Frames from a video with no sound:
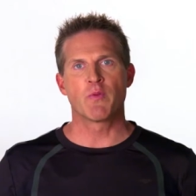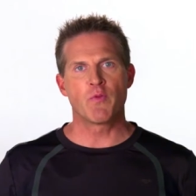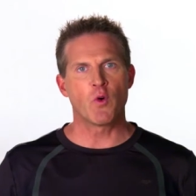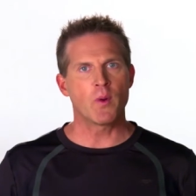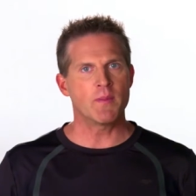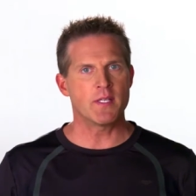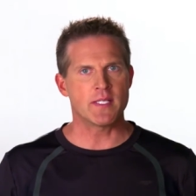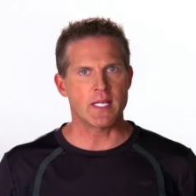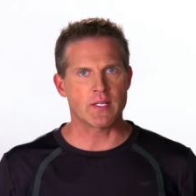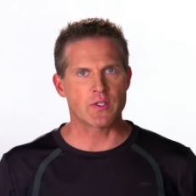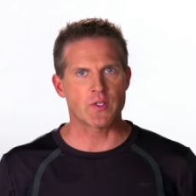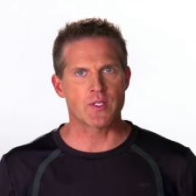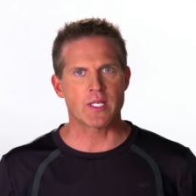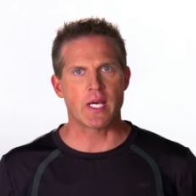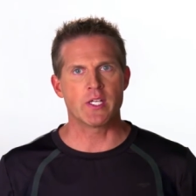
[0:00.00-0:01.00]
perform this
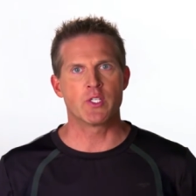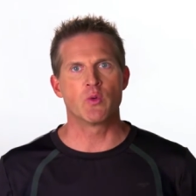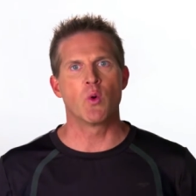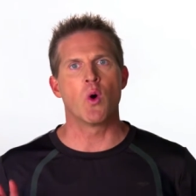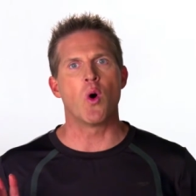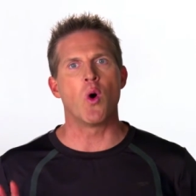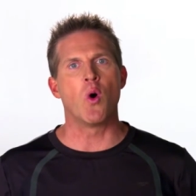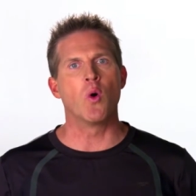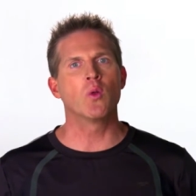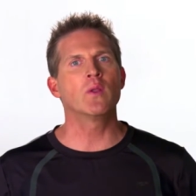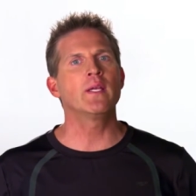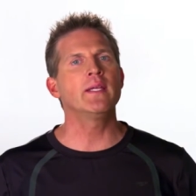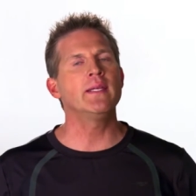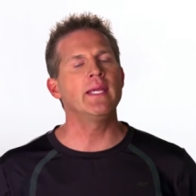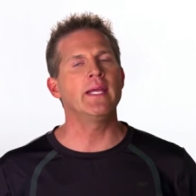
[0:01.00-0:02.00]
exercise, you will
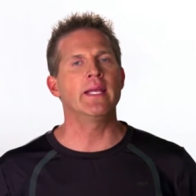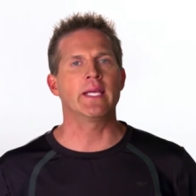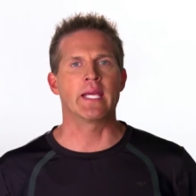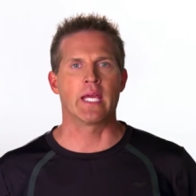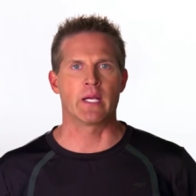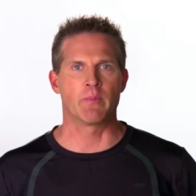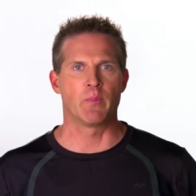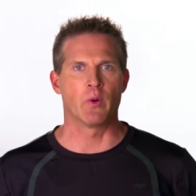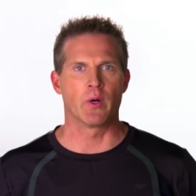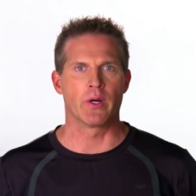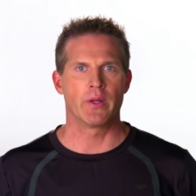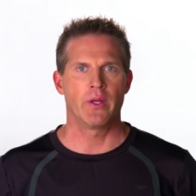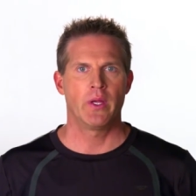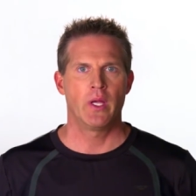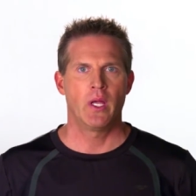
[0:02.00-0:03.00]
only need a kickboard.